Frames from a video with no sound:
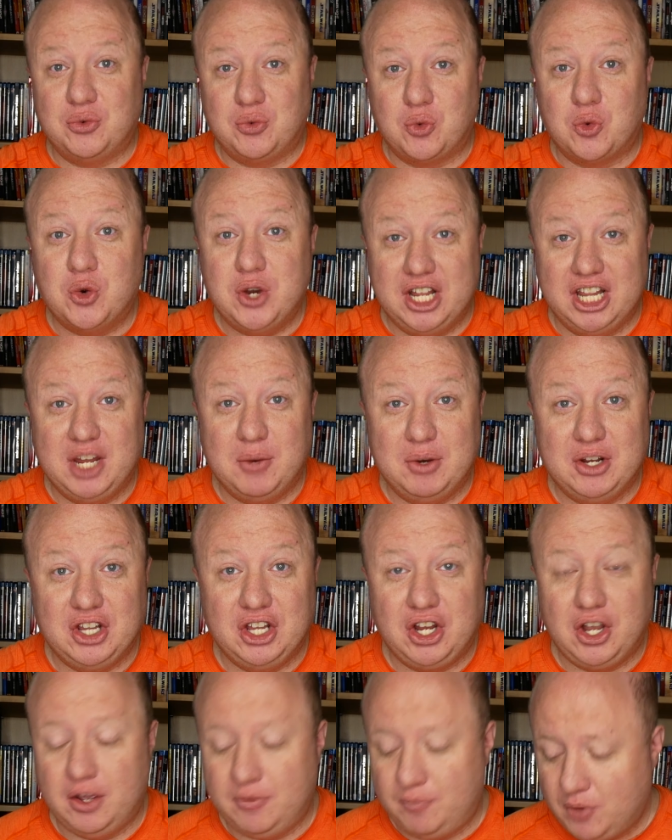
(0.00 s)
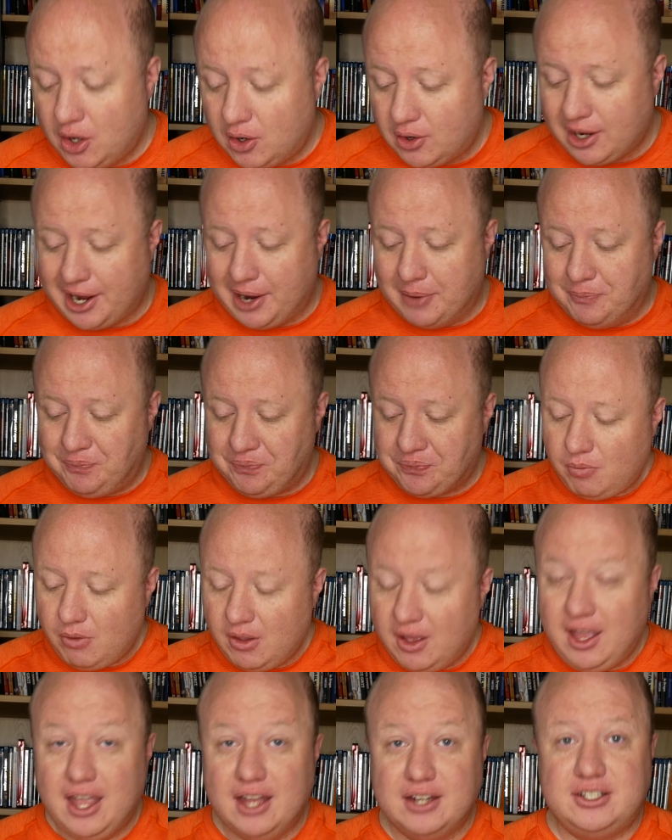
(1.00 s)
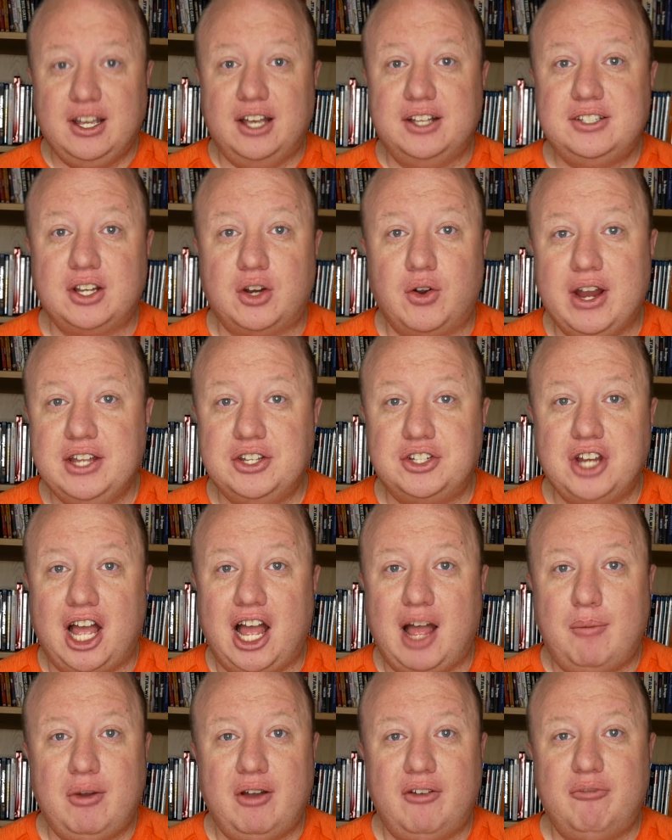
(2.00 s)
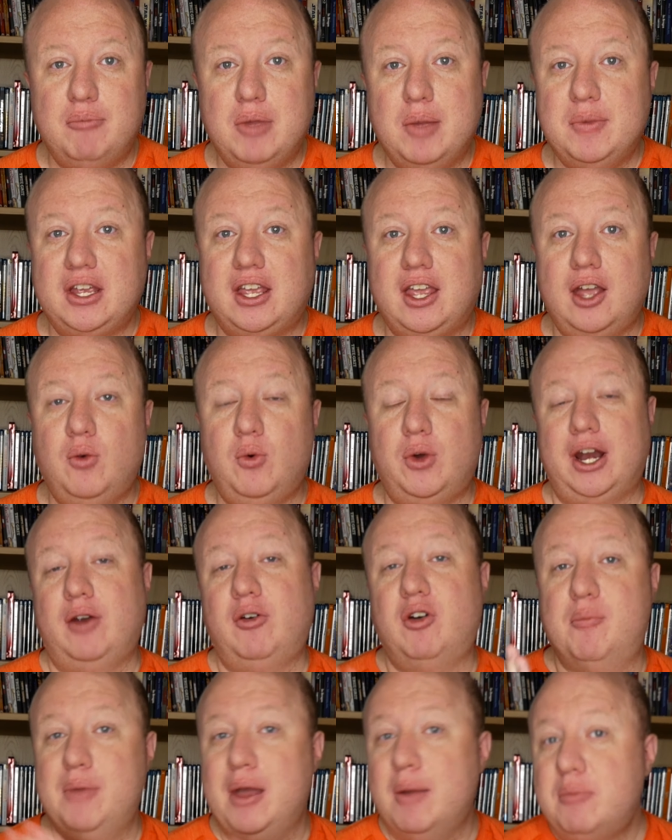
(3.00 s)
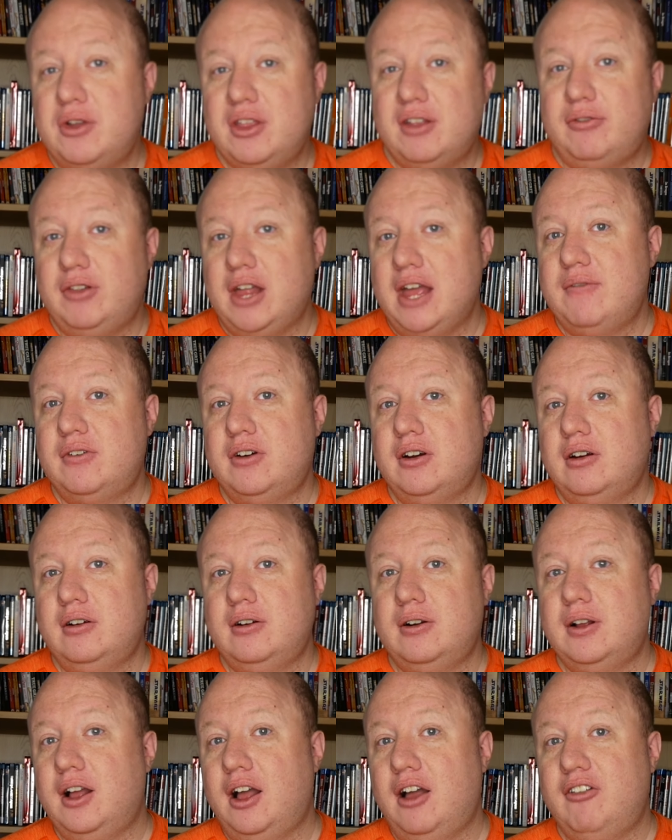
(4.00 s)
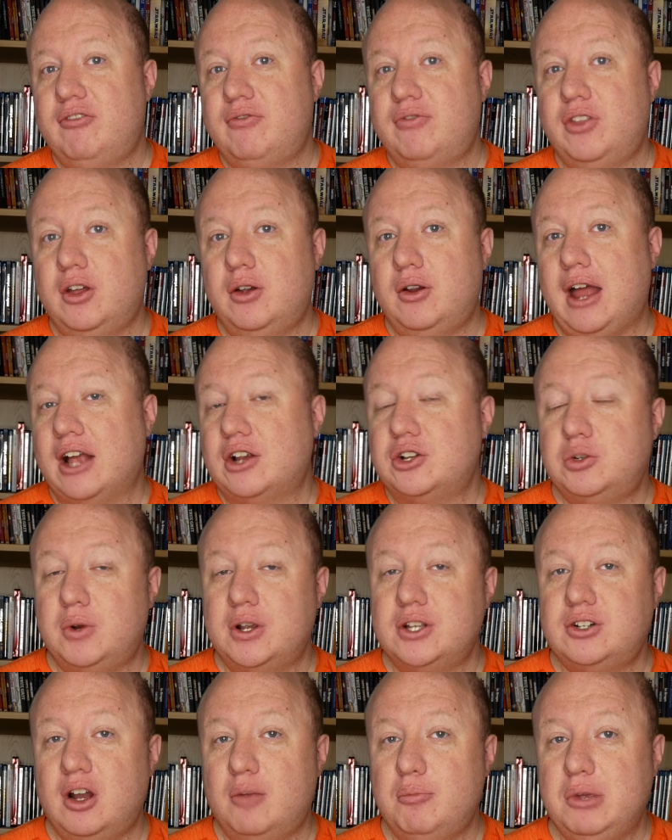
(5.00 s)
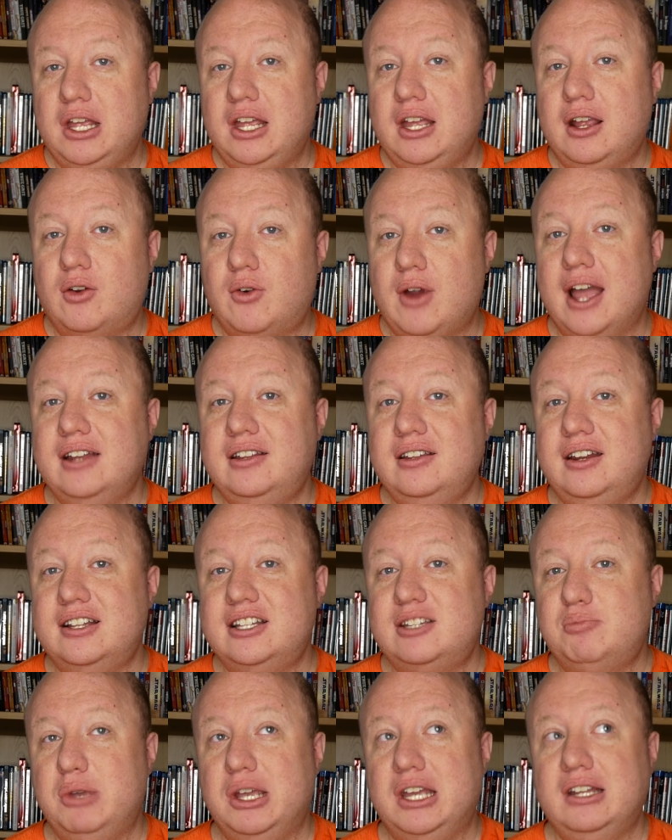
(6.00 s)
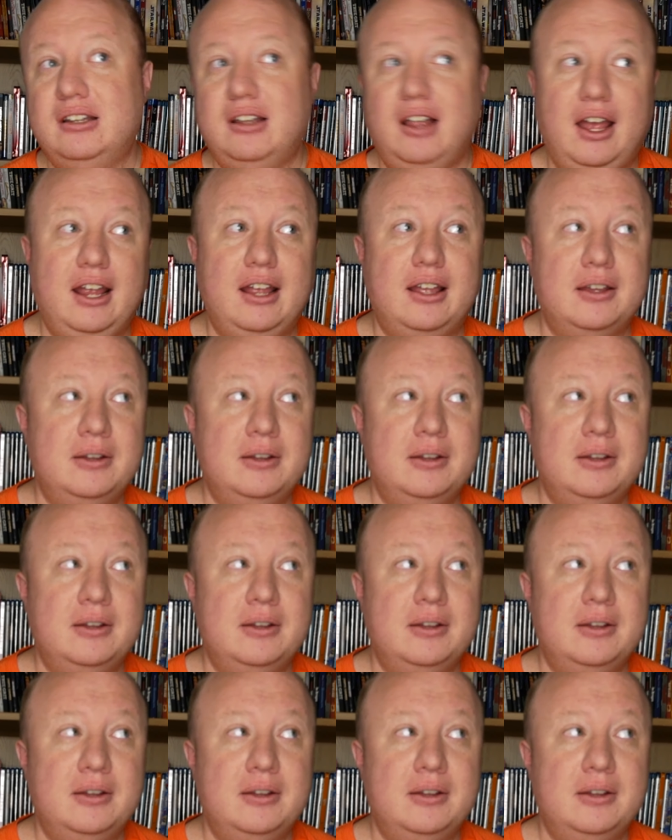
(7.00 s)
really, really good. Okay. It does a great job of mimicking what I remember the flavor of the actual restaurant being. Granted, it's been like,